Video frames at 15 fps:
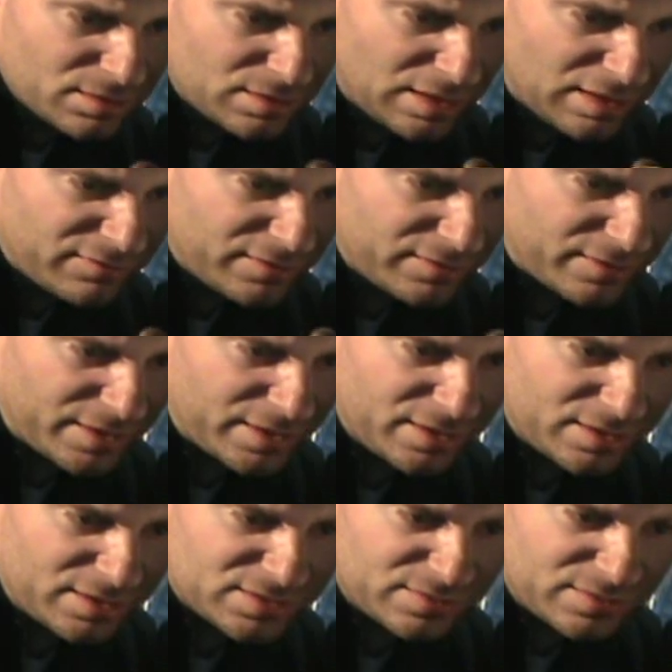Definitely right
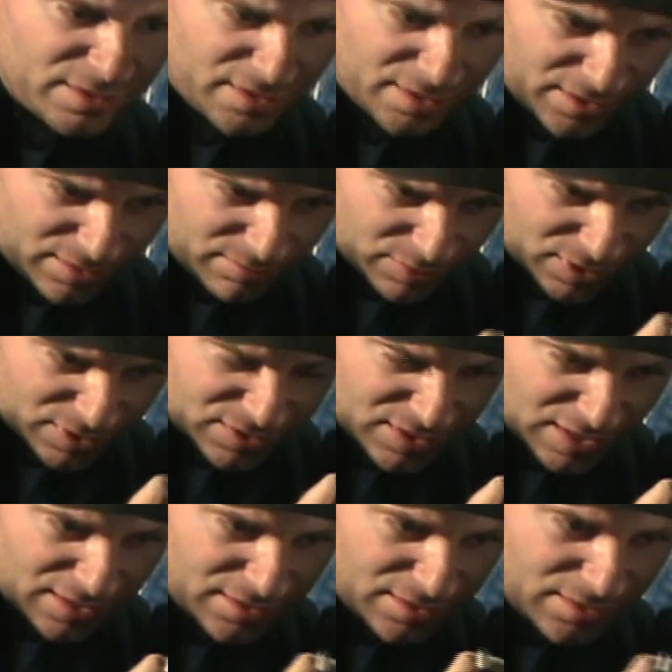here, this one here I gotta punch
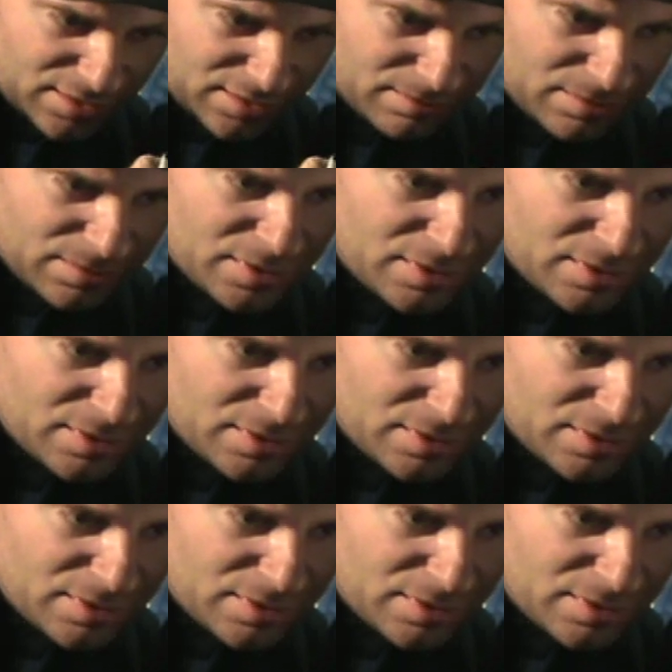down and up.